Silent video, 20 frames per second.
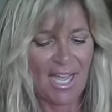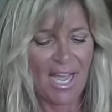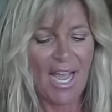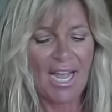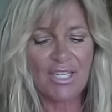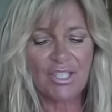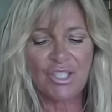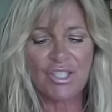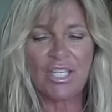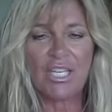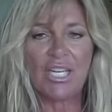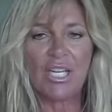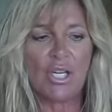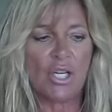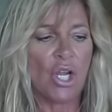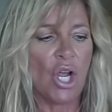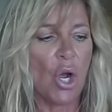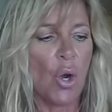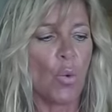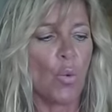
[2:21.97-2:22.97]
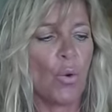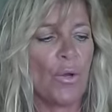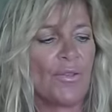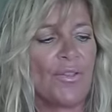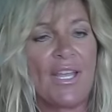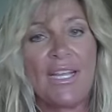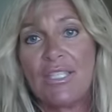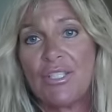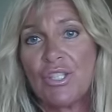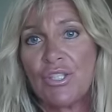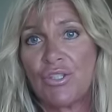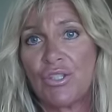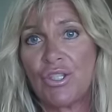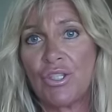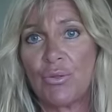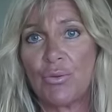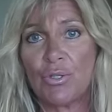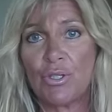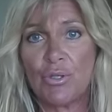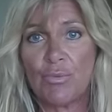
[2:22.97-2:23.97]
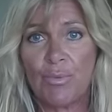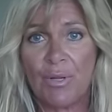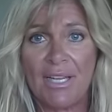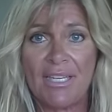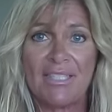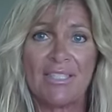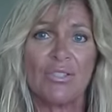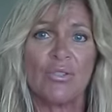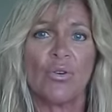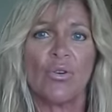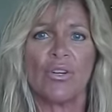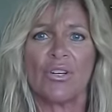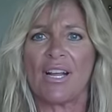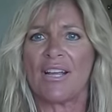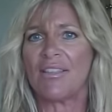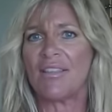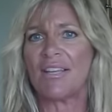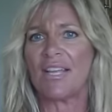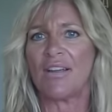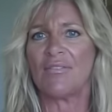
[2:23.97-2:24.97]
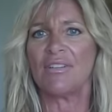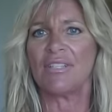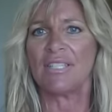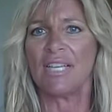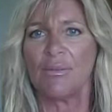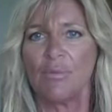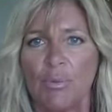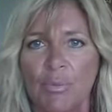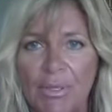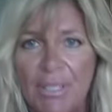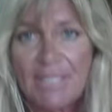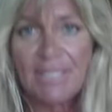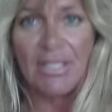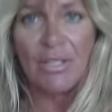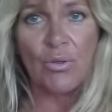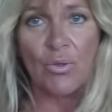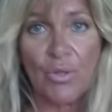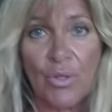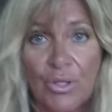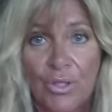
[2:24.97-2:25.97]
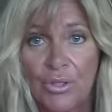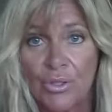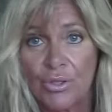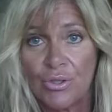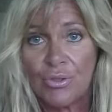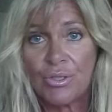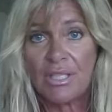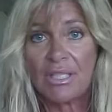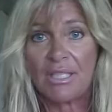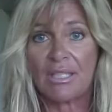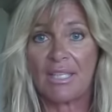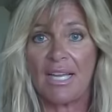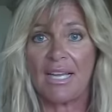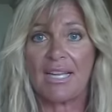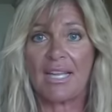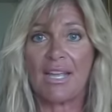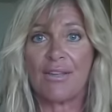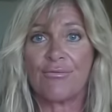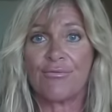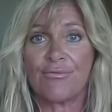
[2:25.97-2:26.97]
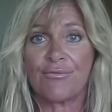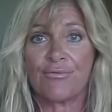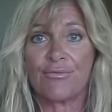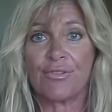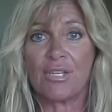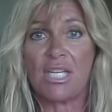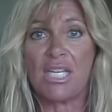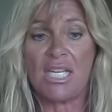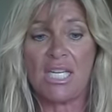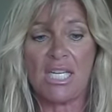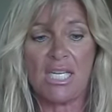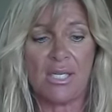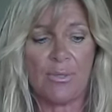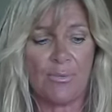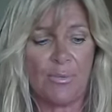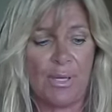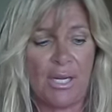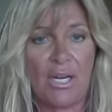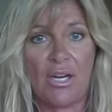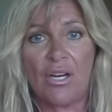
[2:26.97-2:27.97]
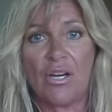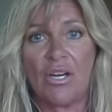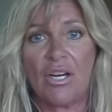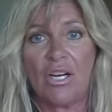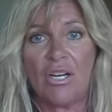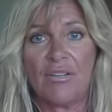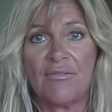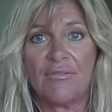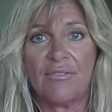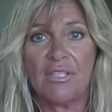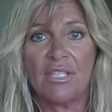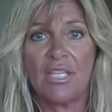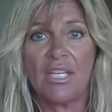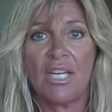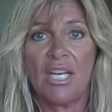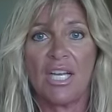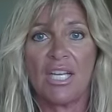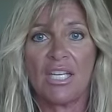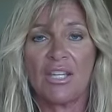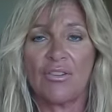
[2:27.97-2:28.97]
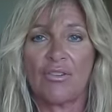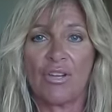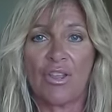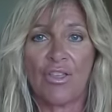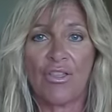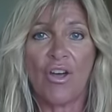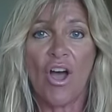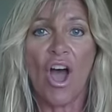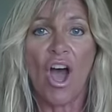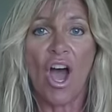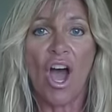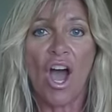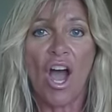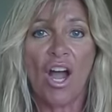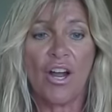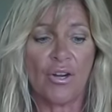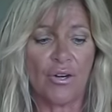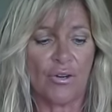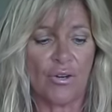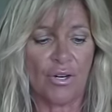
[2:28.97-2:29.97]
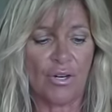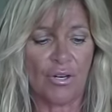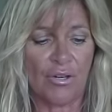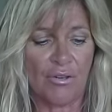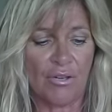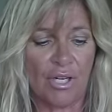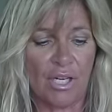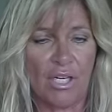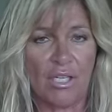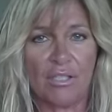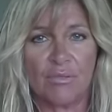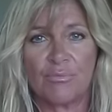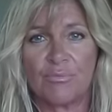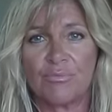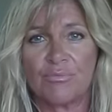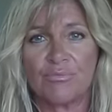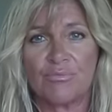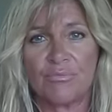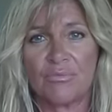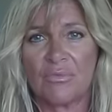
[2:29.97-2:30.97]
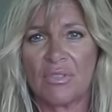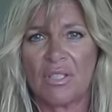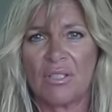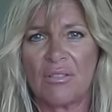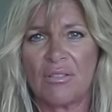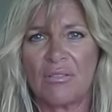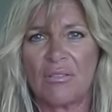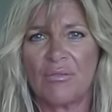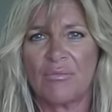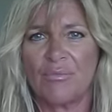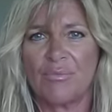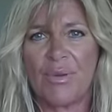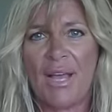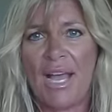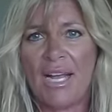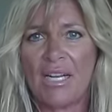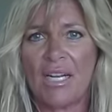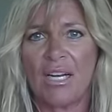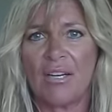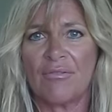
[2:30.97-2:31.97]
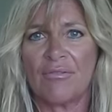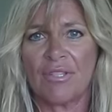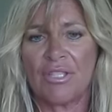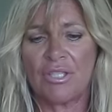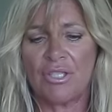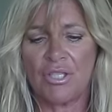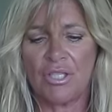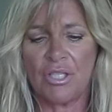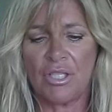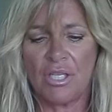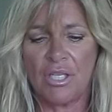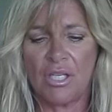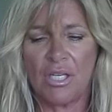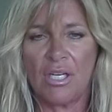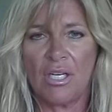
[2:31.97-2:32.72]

Actually, what they do too, when you place an order, I think every time you place an order, you get like a free pair of either a thong or back coverage